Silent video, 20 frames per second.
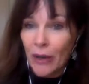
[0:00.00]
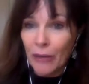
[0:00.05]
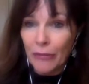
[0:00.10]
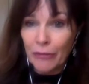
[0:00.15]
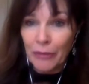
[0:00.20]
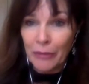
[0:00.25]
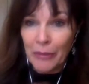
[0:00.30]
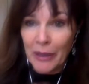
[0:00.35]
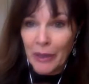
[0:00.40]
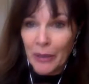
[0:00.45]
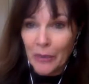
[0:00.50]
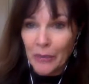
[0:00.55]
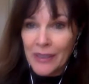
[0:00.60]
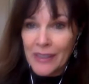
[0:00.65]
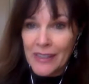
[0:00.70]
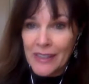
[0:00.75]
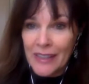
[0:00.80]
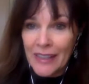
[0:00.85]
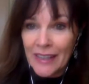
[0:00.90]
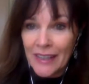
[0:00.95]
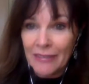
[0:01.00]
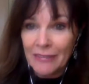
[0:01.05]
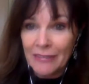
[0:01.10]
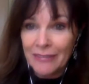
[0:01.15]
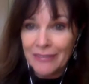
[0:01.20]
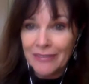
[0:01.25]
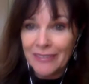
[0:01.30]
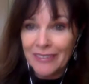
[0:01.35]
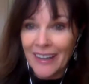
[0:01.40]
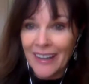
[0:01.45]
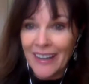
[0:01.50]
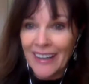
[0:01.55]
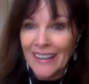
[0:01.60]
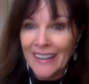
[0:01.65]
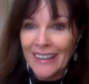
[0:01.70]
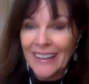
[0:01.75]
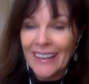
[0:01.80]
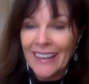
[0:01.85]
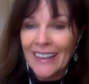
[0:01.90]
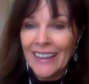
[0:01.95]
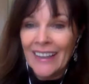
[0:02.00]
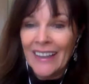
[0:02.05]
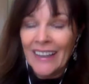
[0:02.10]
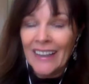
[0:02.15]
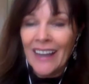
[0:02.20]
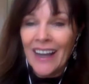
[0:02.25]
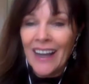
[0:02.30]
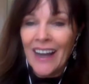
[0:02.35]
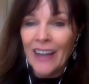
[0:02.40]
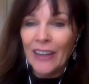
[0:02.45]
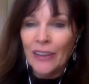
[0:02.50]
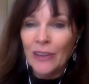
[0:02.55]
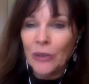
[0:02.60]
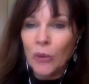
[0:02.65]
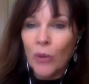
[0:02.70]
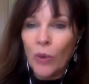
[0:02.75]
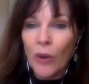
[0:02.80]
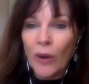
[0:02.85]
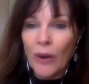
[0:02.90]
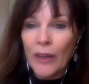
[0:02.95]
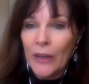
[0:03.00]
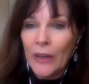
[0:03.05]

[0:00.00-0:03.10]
for me to receive, right? Lori,